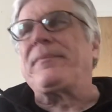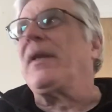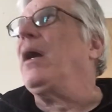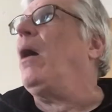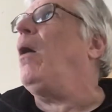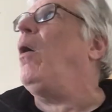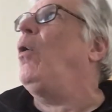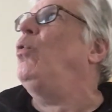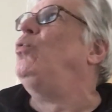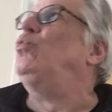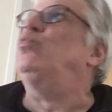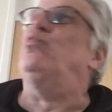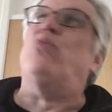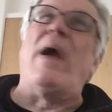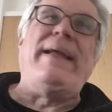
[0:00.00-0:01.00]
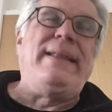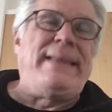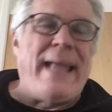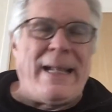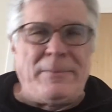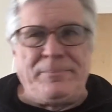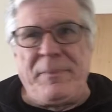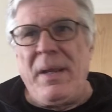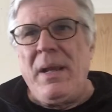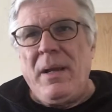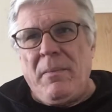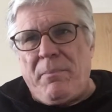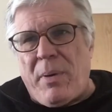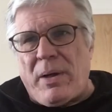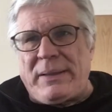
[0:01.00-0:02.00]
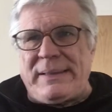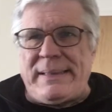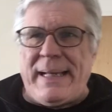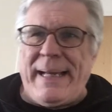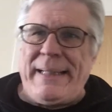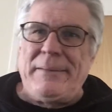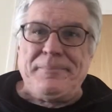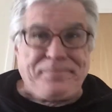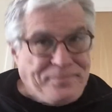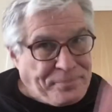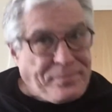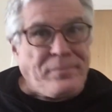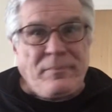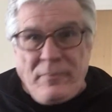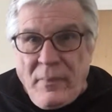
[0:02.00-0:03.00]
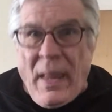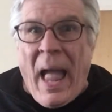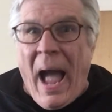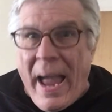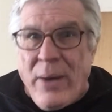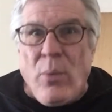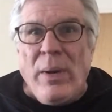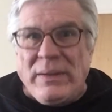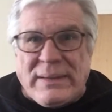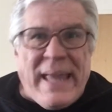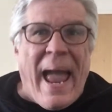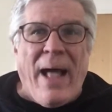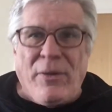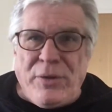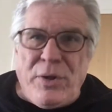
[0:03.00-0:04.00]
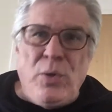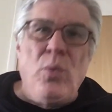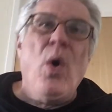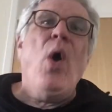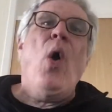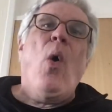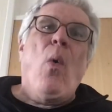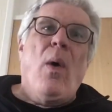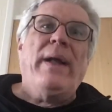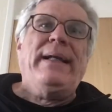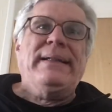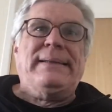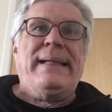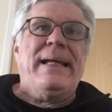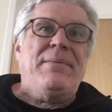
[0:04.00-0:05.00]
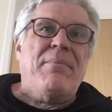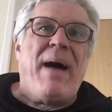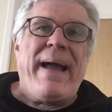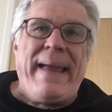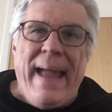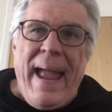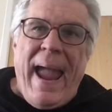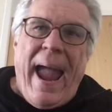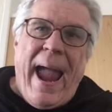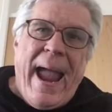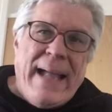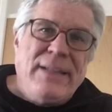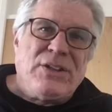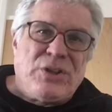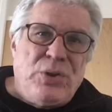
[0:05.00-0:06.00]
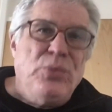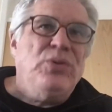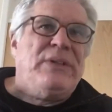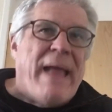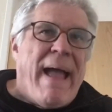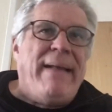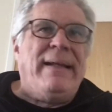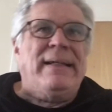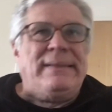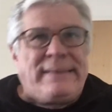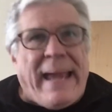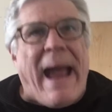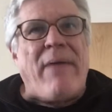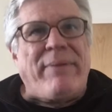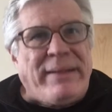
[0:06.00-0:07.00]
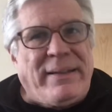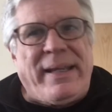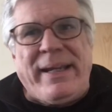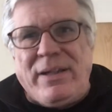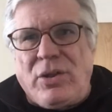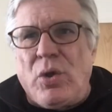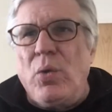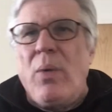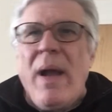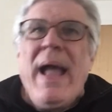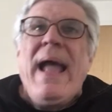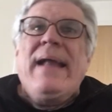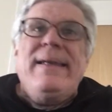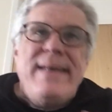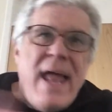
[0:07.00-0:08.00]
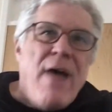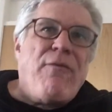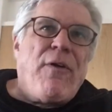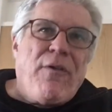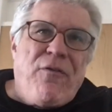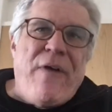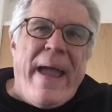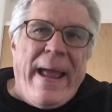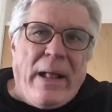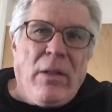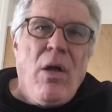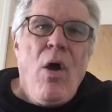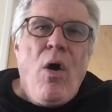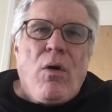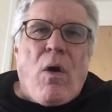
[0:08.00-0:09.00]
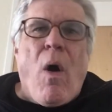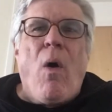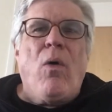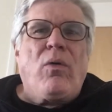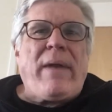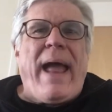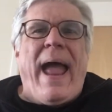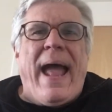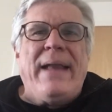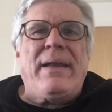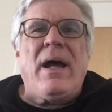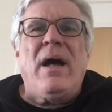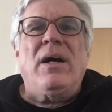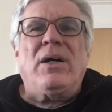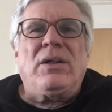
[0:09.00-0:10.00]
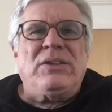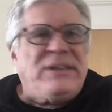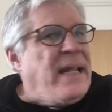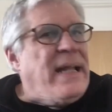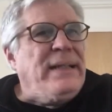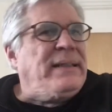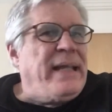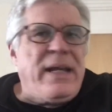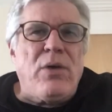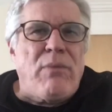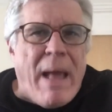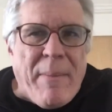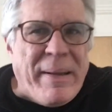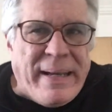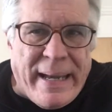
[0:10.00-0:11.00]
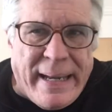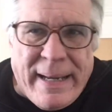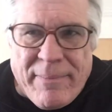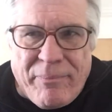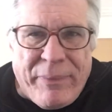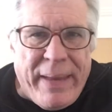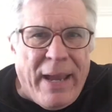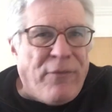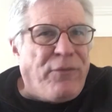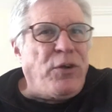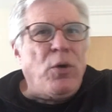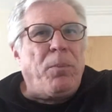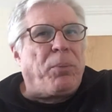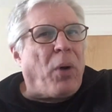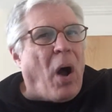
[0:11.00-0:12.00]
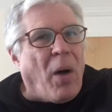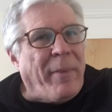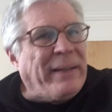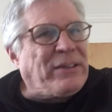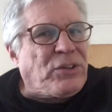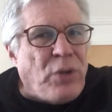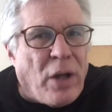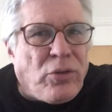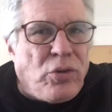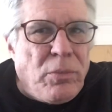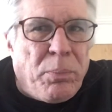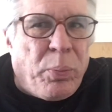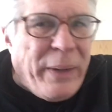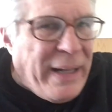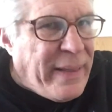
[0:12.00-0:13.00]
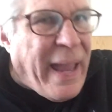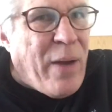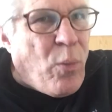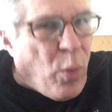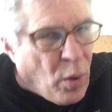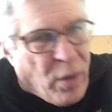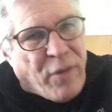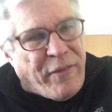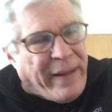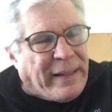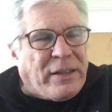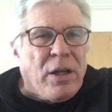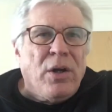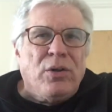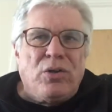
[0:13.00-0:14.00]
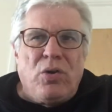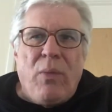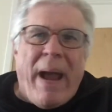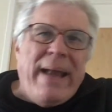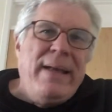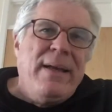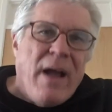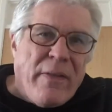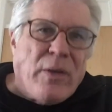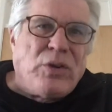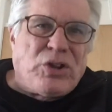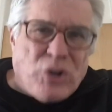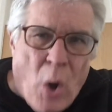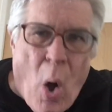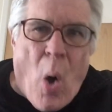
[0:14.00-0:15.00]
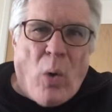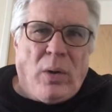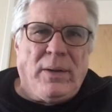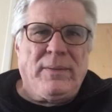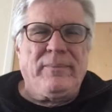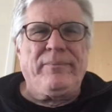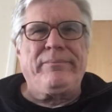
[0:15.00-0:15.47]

Oh, right then, Bart sighed. I will tell you what is in my Aunt Susanna's guarantee to never fail cold and sneezing remedy, if you promise not to breathe a word of it to another soul.